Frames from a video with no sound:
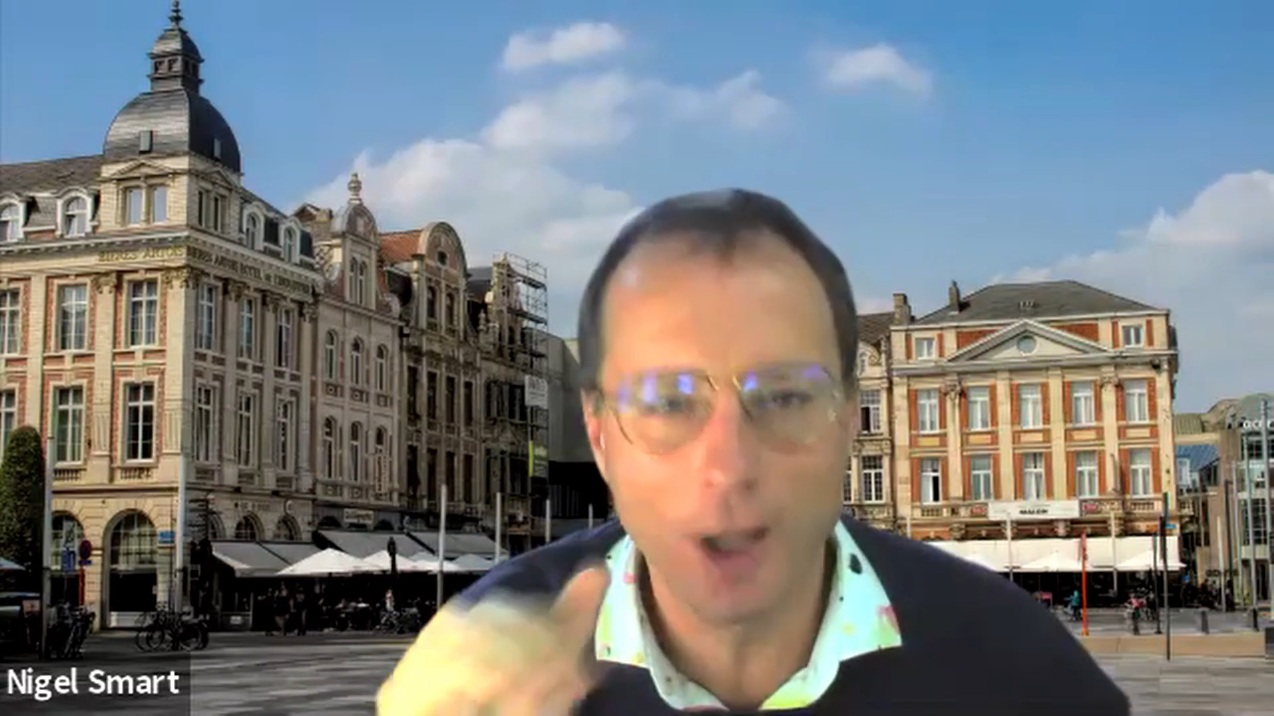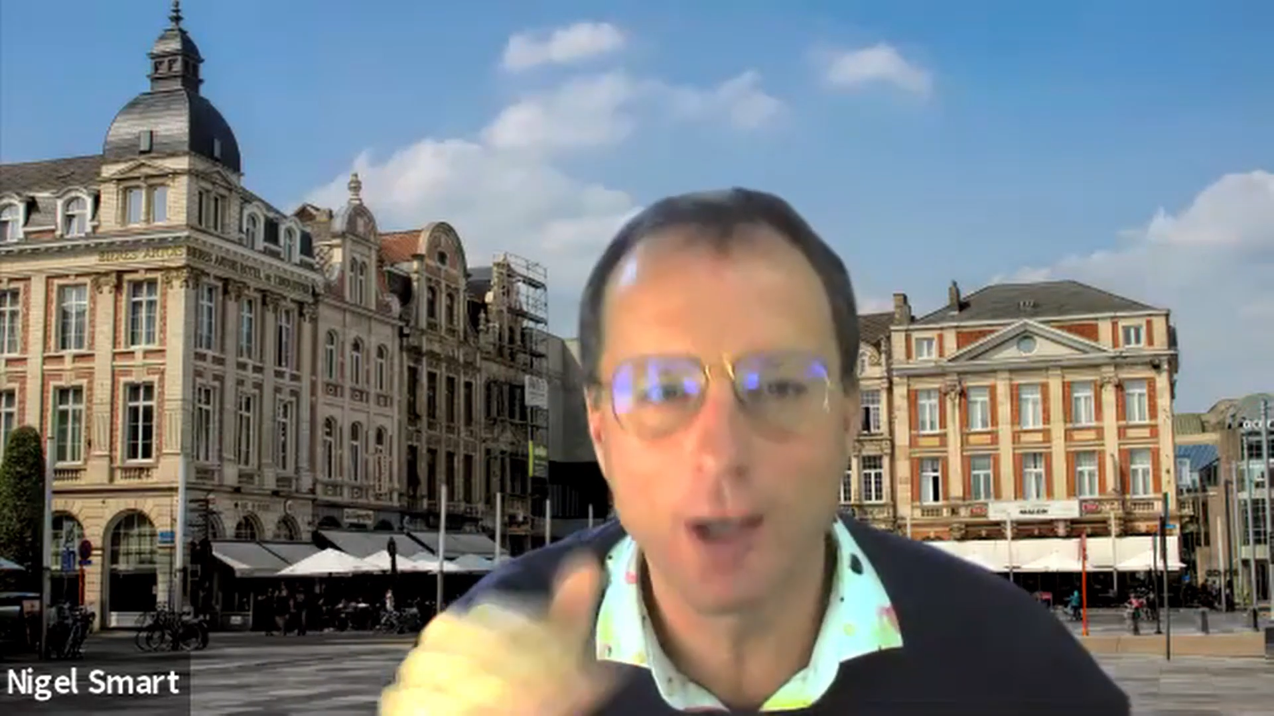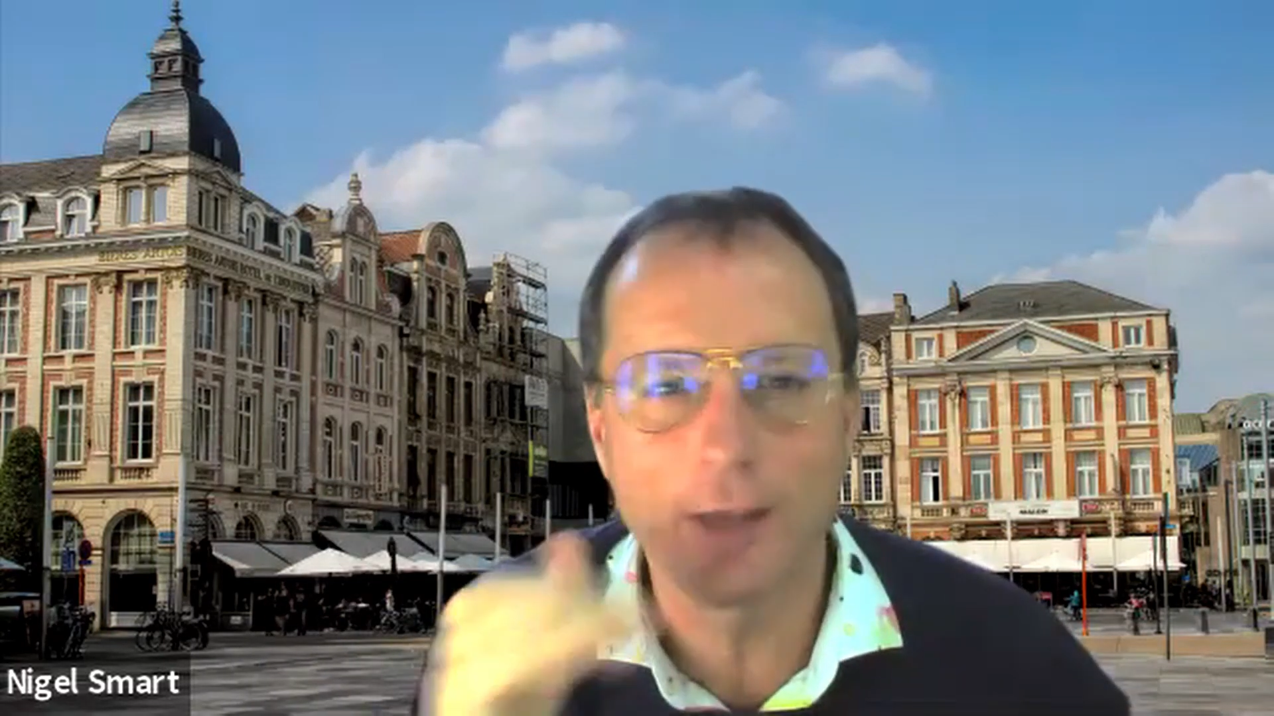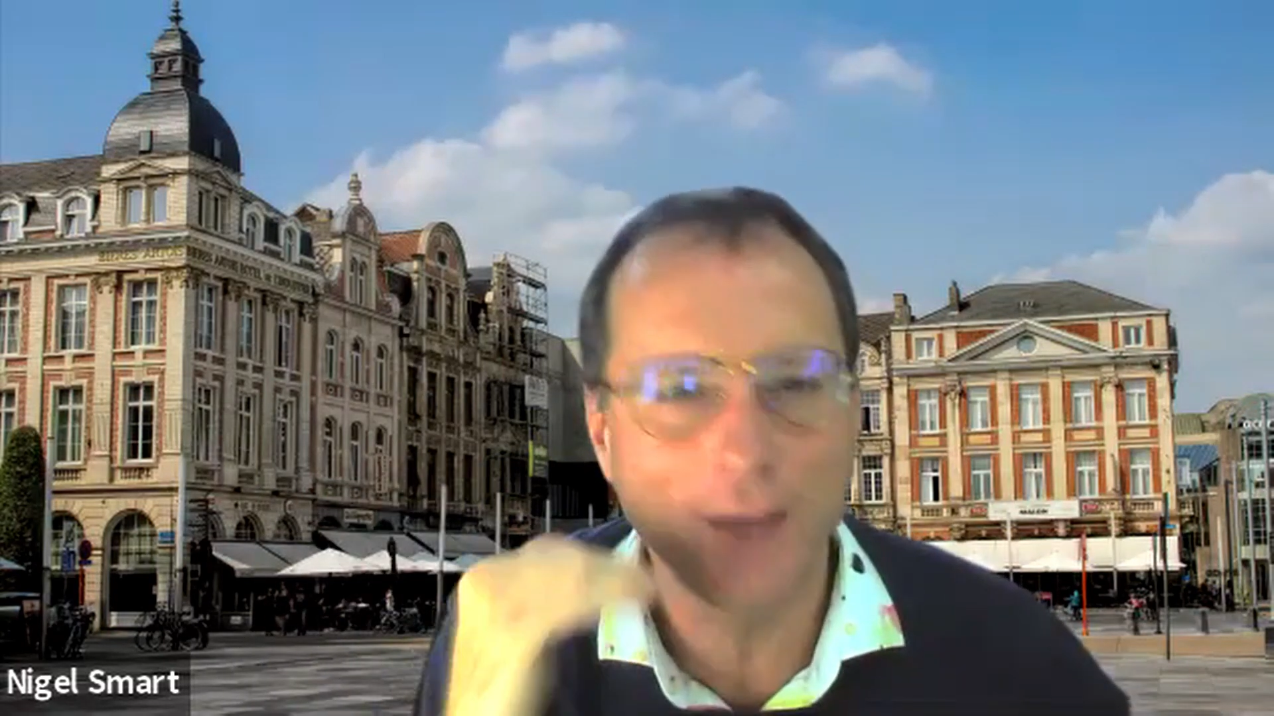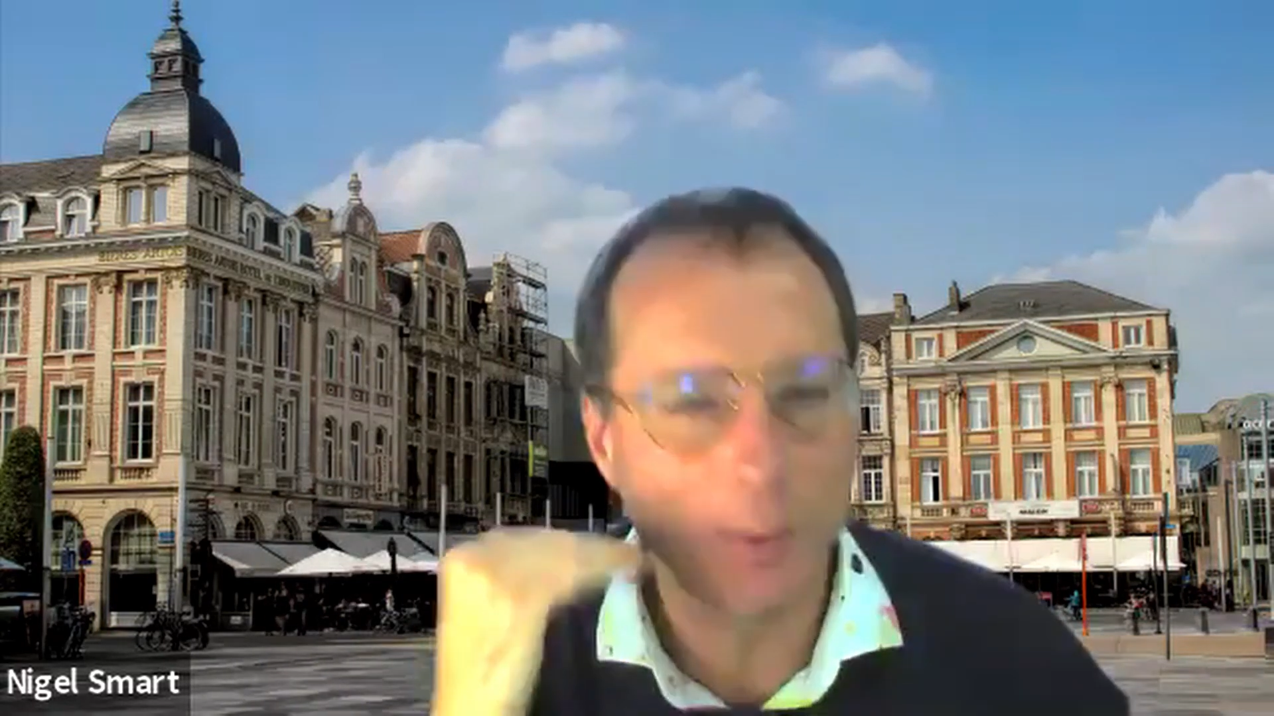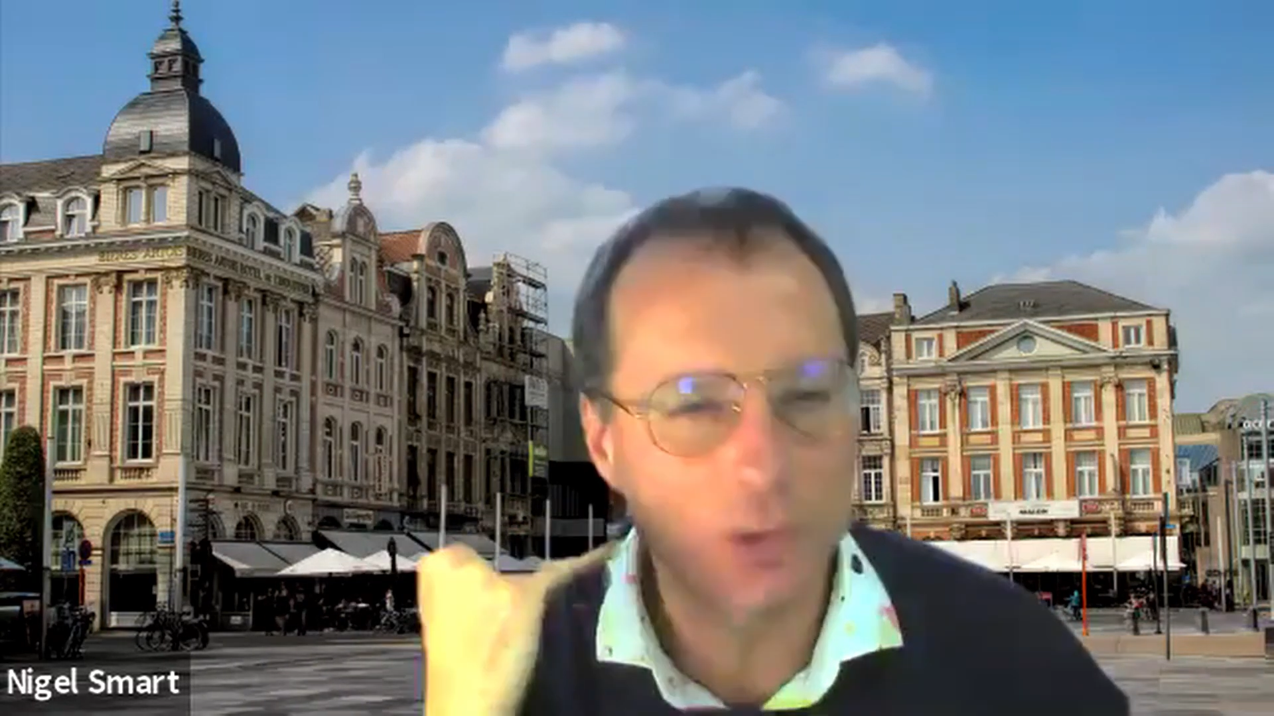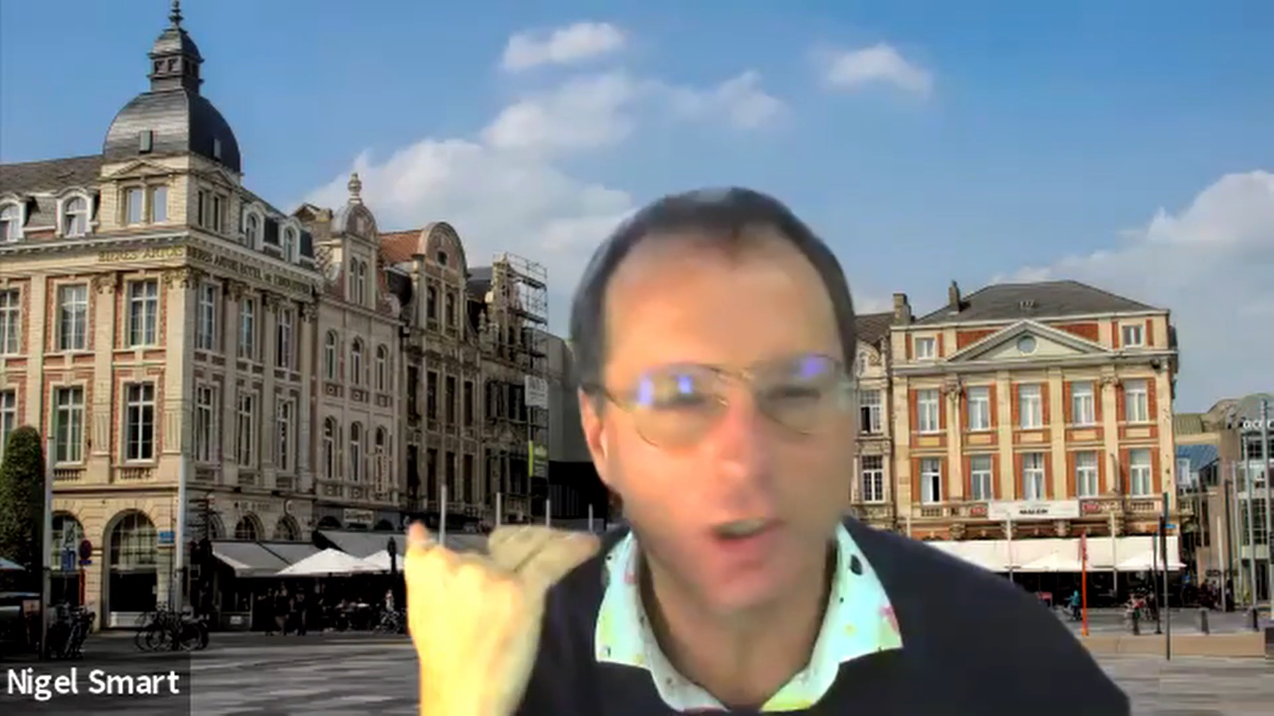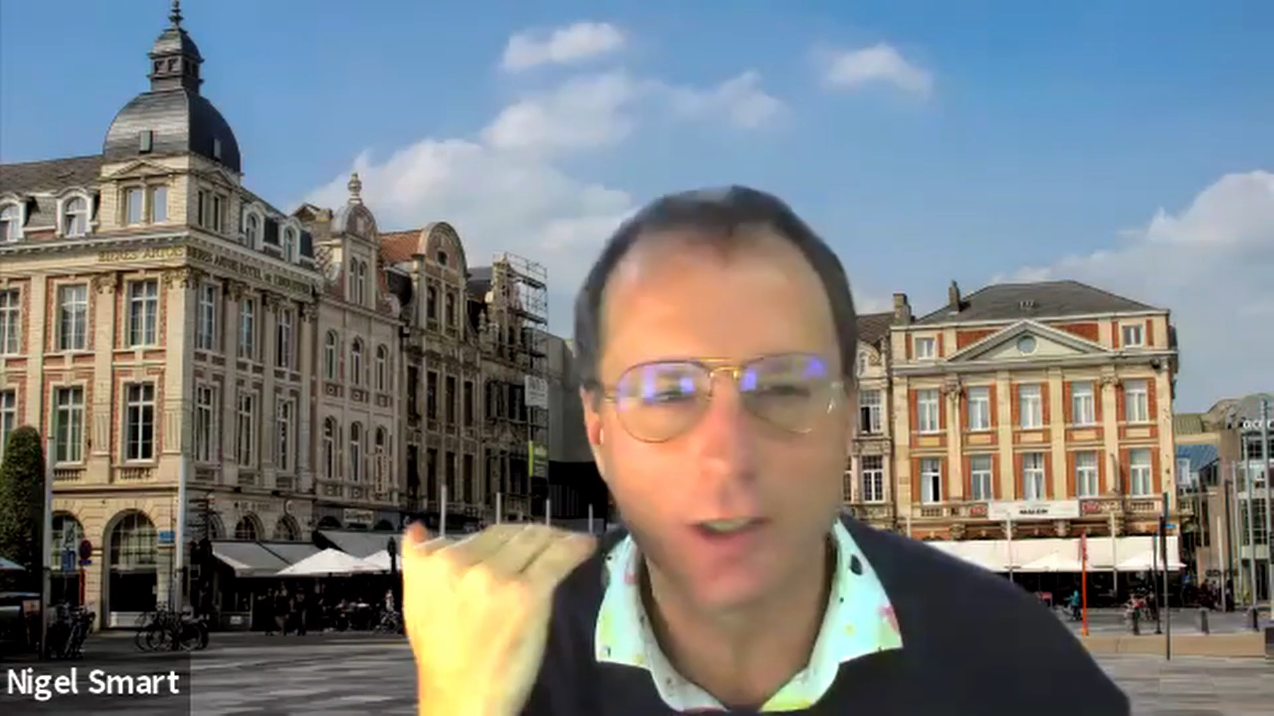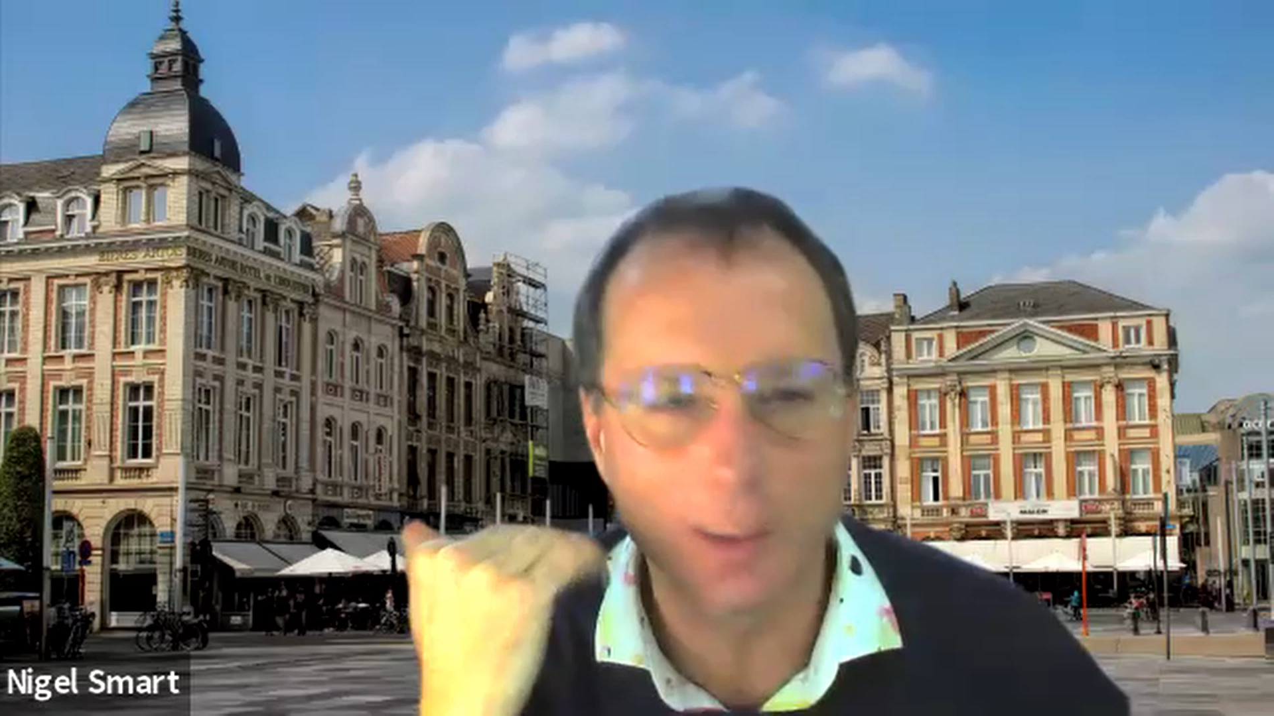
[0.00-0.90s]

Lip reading: that was a